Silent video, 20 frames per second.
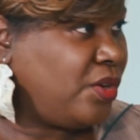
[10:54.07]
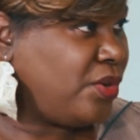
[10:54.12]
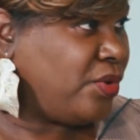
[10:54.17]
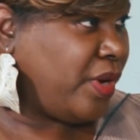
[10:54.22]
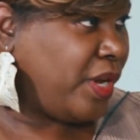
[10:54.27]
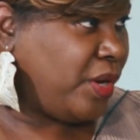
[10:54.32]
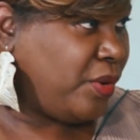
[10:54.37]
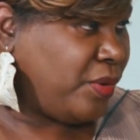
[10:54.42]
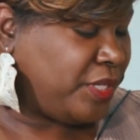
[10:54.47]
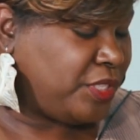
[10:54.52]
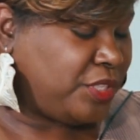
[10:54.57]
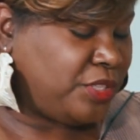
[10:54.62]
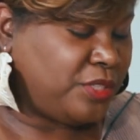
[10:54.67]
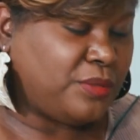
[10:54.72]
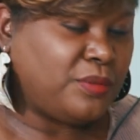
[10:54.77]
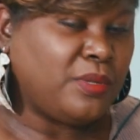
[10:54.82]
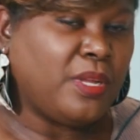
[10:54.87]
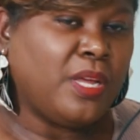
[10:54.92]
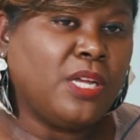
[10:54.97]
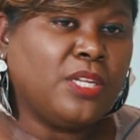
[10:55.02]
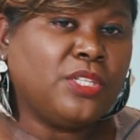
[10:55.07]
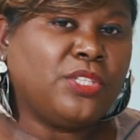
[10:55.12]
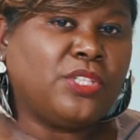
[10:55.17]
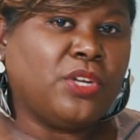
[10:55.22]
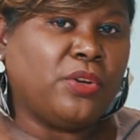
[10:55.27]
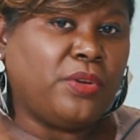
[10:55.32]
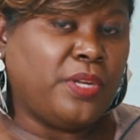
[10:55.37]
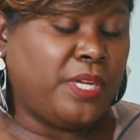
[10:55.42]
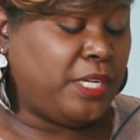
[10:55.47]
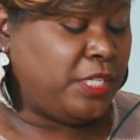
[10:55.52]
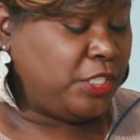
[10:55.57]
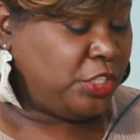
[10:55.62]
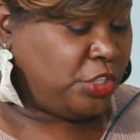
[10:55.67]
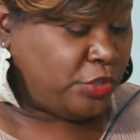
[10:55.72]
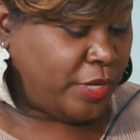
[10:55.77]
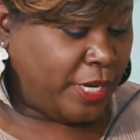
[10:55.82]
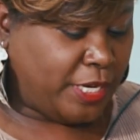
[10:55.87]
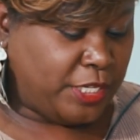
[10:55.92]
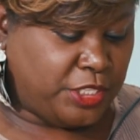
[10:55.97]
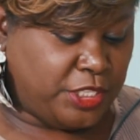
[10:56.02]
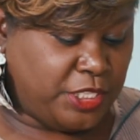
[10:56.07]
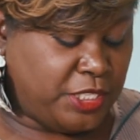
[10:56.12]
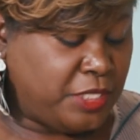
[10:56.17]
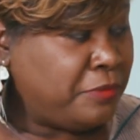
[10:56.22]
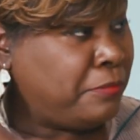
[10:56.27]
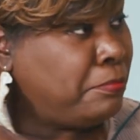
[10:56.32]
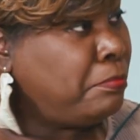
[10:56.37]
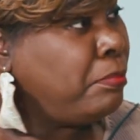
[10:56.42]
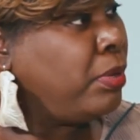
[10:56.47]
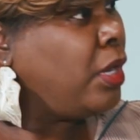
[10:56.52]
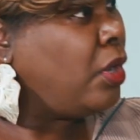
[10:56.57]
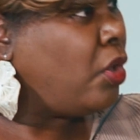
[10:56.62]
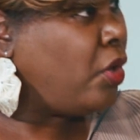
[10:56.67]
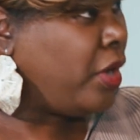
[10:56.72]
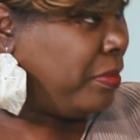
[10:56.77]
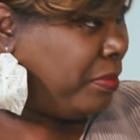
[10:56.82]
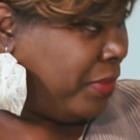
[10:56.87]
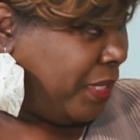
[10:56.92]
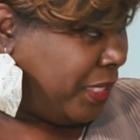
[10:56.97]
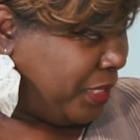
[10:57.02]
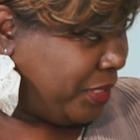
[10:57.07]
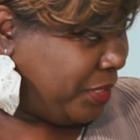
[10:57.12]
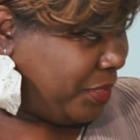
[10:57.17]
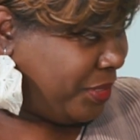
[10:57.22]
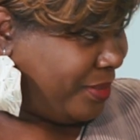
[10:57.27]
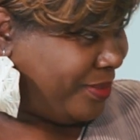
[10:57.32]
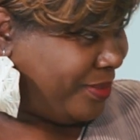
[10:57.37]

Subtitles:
Great question. So it is strategy deployment,